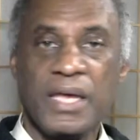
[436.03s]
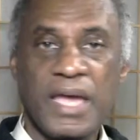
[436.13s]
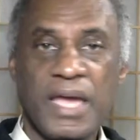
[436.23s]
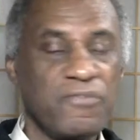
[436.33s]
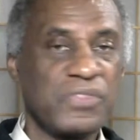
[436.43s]

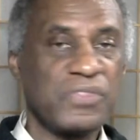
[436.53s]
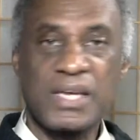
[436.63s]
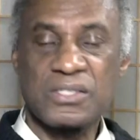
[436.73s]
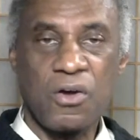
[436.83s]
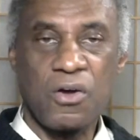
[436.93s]
Everything
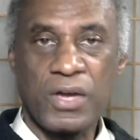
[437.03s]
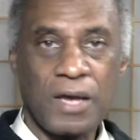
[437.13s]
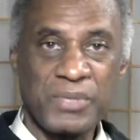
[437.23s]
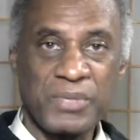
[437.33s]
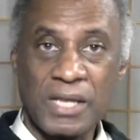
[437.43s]
is going
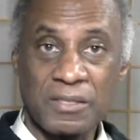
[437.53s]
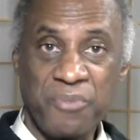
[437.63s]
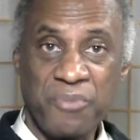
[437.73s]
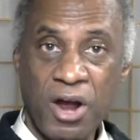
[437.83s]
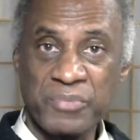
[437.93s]
up in that
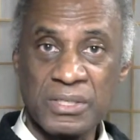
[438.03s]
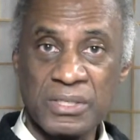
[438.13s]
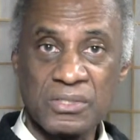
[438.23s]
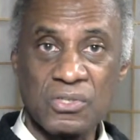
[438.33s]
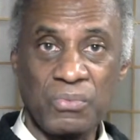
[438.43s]
department.
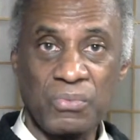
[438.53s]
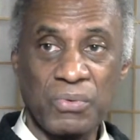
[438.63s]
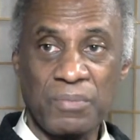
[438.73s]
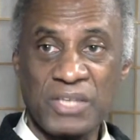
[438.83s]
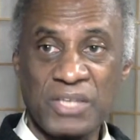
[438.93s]
So we
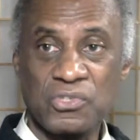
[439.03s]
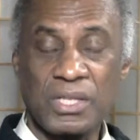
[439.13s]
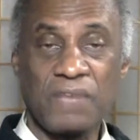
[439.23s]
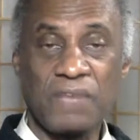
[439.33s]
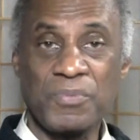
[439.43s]
want to make sure
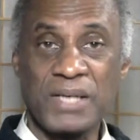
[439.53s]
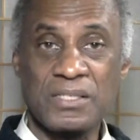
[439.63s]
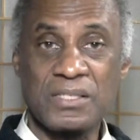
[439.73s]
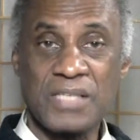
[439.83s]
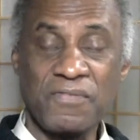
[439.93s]
that everybody's
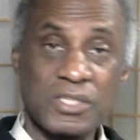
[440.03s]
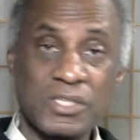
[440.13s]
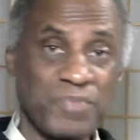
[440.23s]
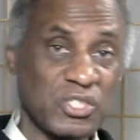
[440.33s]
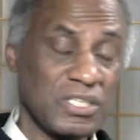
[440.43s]
safe,
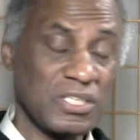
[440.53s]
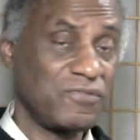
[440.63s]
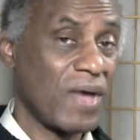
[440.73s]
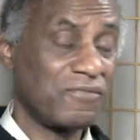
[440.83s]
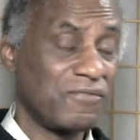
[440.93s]
especially if
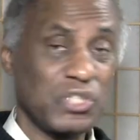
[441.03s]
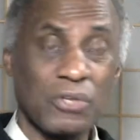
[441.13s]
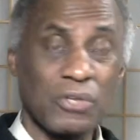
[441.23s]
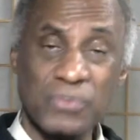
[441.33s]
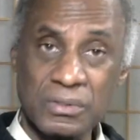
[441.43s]
you have
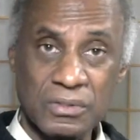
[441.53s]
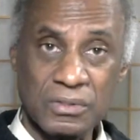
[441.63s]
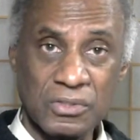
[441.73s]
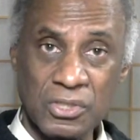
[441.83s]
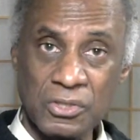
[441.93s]
children.
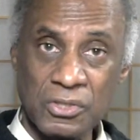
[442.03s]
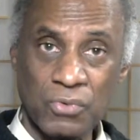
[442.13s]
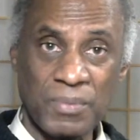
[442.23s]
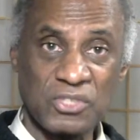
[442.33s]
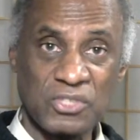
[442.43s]
You want
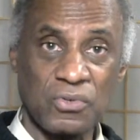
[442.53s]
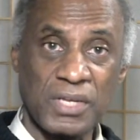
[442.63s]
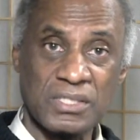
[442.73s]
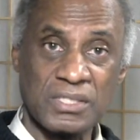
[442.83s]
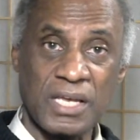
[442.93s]
to make sure
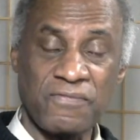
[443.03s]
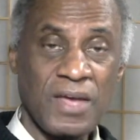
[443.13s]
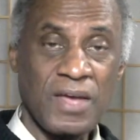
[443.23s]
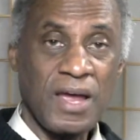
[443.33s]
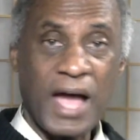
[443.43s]
they're safe.
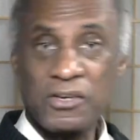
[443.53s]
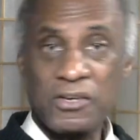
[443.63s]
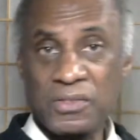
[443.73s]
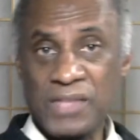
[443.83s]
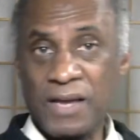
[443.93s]
I
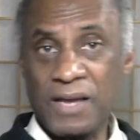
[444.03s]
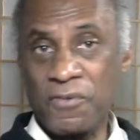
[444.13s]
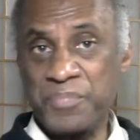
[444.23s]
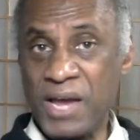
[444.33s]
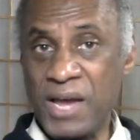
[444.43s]
couldn't think of a
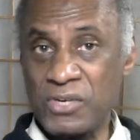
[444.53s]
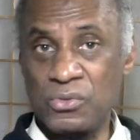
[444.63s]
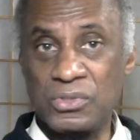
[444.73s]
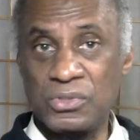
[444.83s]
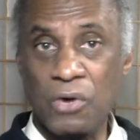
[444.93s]
parent who
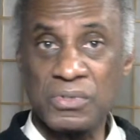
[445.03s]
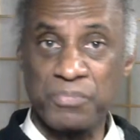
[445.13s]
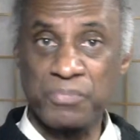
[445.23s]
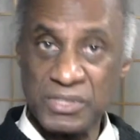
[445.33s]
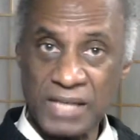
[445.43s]
don't
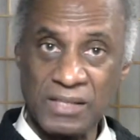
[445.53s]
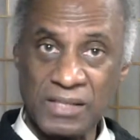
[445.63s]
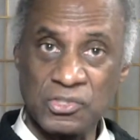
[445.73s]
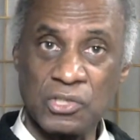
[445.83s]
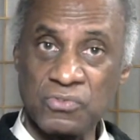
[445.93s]
protect their
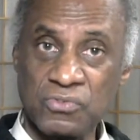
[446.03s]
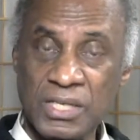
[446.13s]
children.